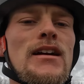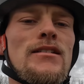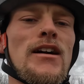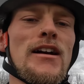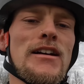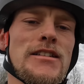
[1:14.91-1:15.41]

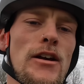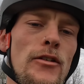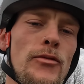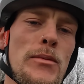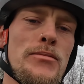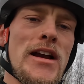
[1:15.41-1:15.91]
Right guys, so
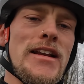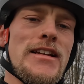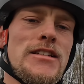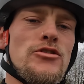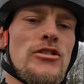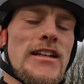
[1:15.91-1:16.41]
if we break
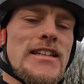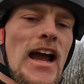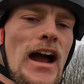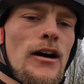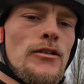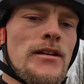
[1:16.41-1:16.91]
this trick
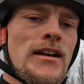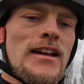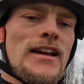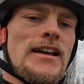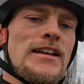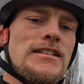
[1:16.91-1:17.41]
down,
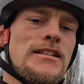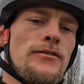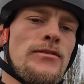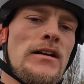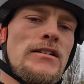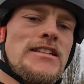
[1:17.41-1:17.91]
it is a
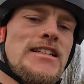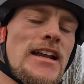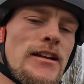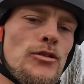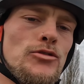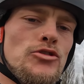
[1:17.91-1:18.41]
very
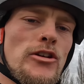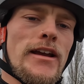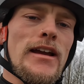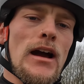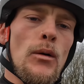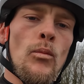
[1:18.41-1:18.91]
technical trick
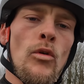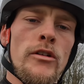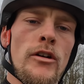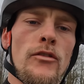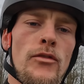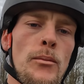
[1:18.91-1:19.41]
and one
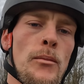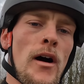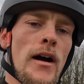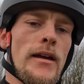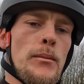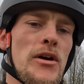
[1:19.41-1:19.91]
of
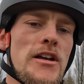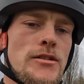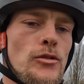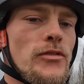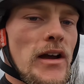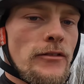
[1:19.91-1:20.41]
my
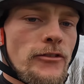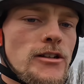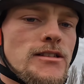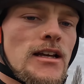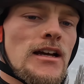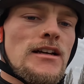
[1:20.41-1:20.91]
personal
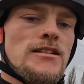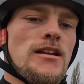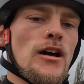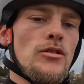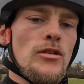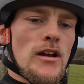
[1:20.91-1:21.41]
favorites.
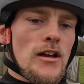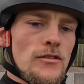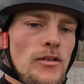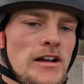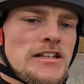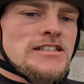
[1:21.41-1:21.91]
So
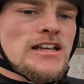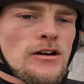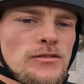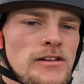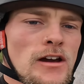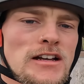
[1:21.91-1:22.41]
find
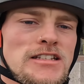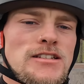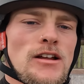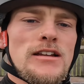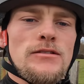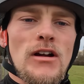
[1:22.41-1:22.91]
yourself a nice
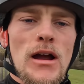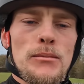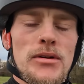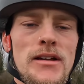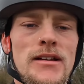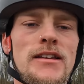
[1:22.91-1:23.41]
solid
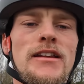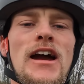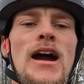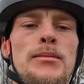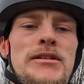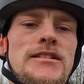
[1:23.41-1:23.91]
ramp that you're
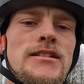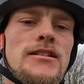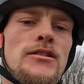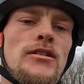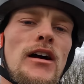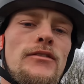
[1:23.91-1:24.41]
happy to
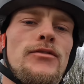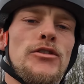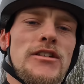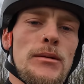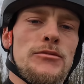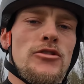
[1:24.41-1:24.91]
do like
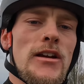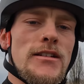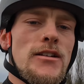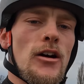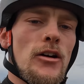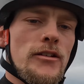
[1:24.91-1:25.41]
foot jam
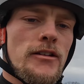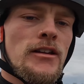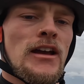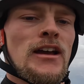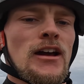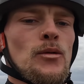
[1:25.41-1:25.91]
tricks on
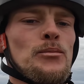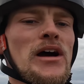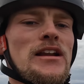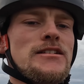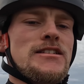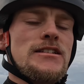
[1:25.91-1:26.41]
and
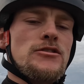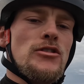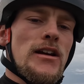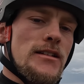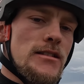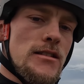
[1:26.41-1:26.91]
balancing
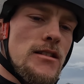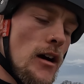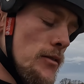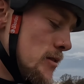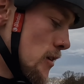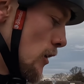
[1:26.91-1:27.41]
tricks and
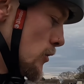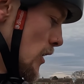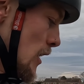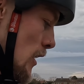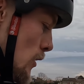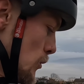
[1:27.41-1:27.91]
stuff. So
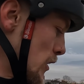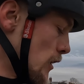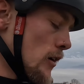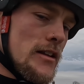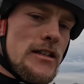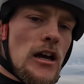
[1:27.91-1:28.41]
we
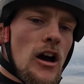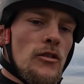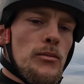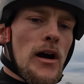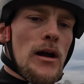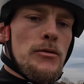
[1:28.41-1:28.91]
got this
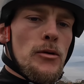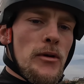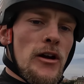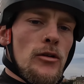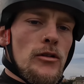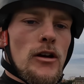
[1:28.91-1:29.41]
half pipe at
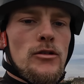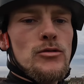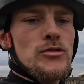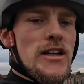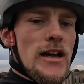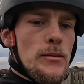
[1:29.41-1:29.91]
my old local
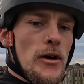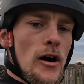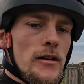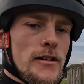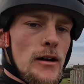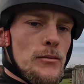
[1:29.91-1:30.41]
skate
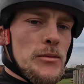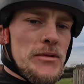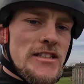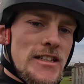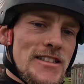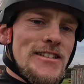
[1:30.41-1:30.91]
park that I'm going to be
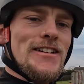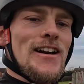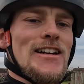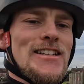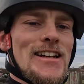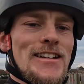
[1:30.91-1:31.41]
teaching you
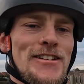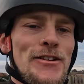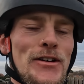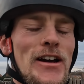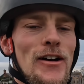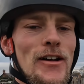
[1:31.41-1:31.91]
guys how to do
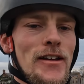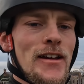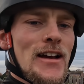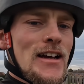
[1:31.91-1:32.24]
it on.